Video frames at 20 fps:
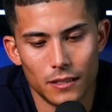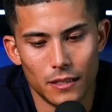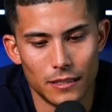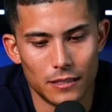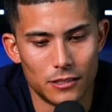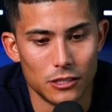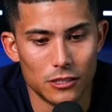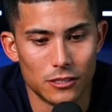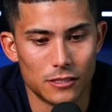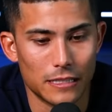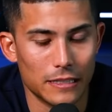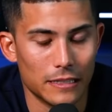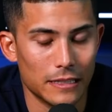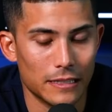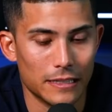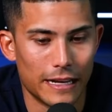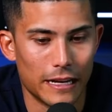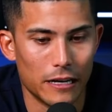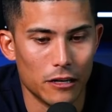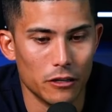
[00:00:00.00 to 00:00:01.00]
it's just an
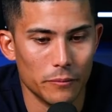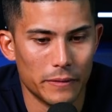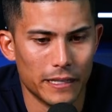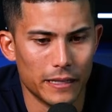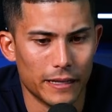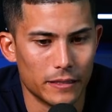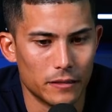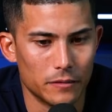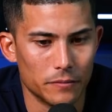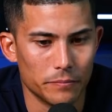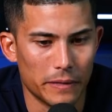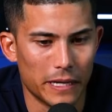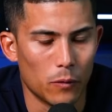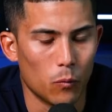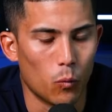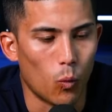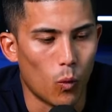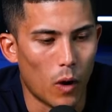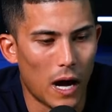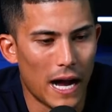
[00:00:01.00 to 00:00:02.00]
indicator to me like,
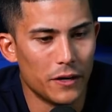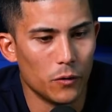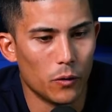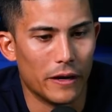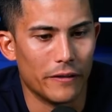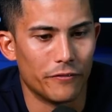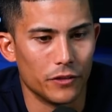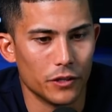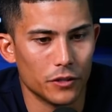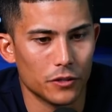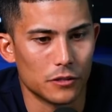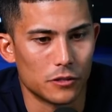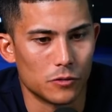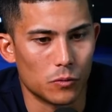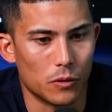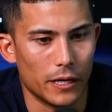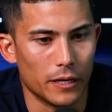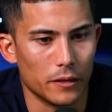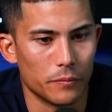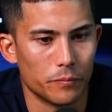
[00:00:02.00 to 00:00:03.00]
man, why do I feel this
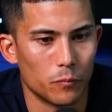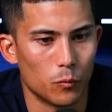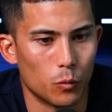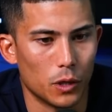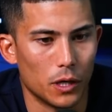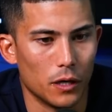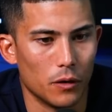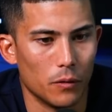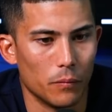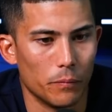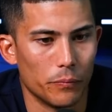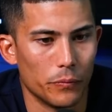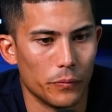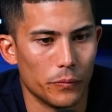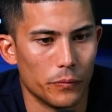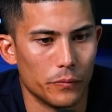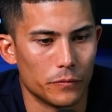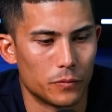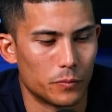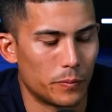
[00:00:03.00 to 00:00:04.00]
way? Well,
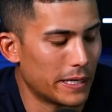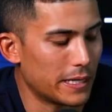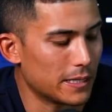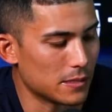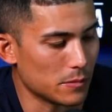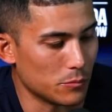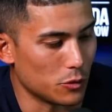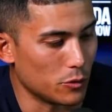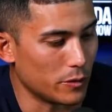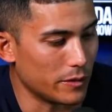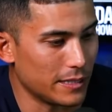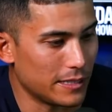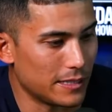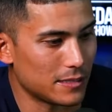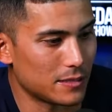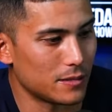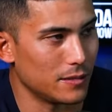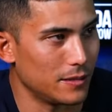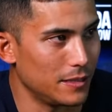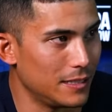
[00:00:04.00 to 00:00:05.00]
because I'm doing
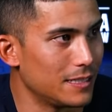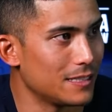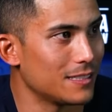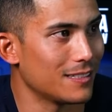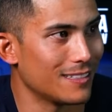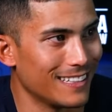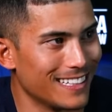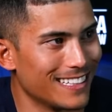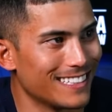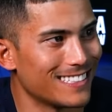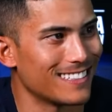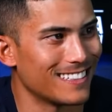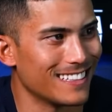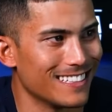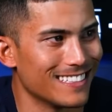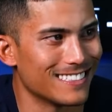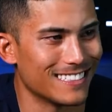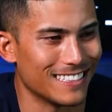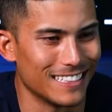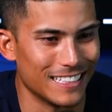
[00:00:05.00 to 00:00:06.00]
this, this, this,
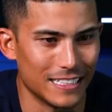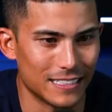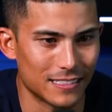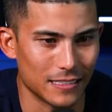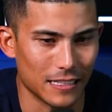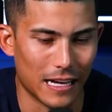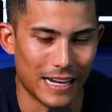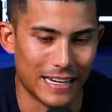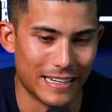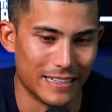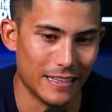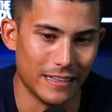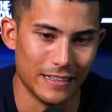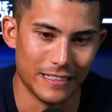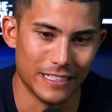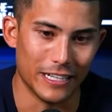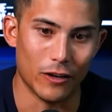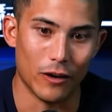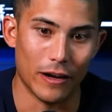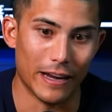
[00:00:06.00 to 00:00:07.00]
this, this. I,
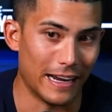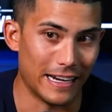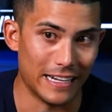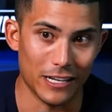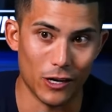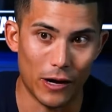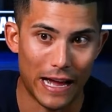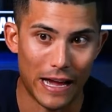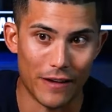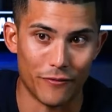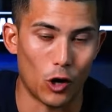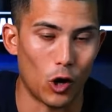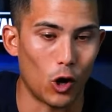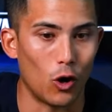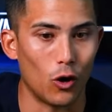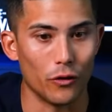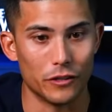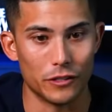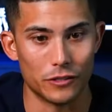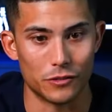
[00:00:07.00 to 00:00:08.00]
you know, and I know I have
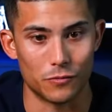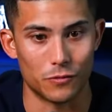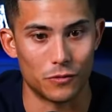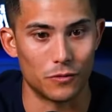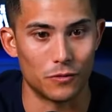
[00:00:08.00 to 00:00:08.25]
all this